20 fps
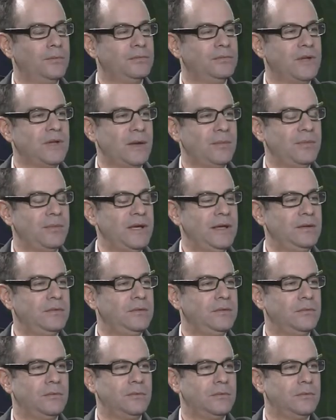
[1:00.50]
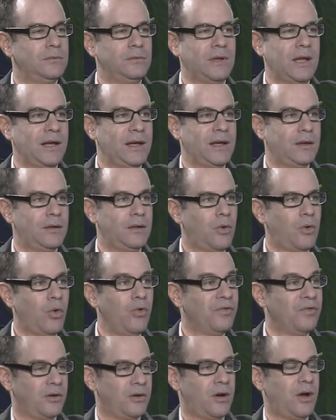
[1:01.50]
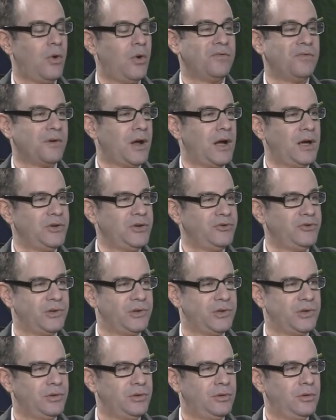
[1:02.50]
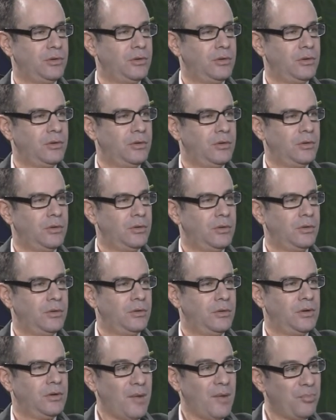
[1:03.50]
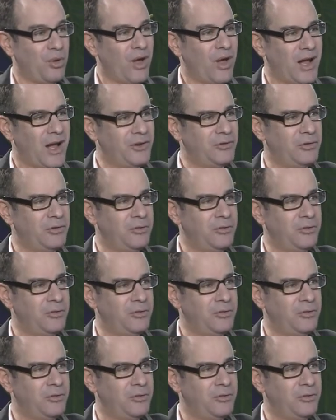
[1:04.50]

I mean, like over over a hundred, couple hundred, couple hundred